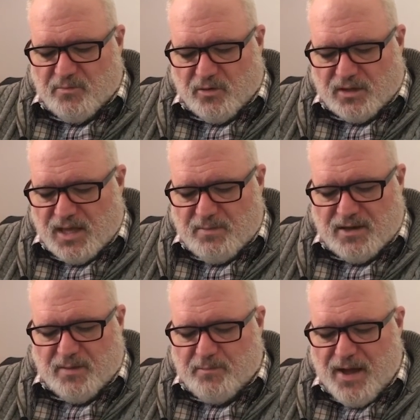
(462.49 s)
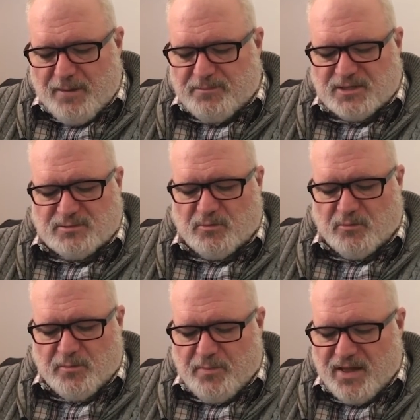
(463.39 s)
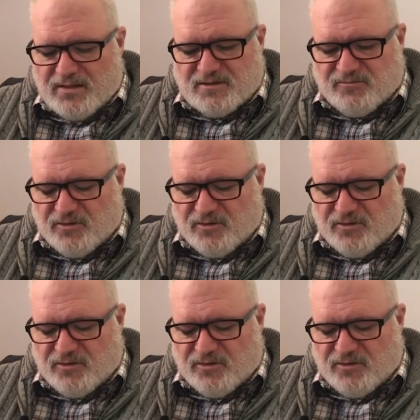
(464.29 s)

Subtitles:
proclaiming a baptism of repentance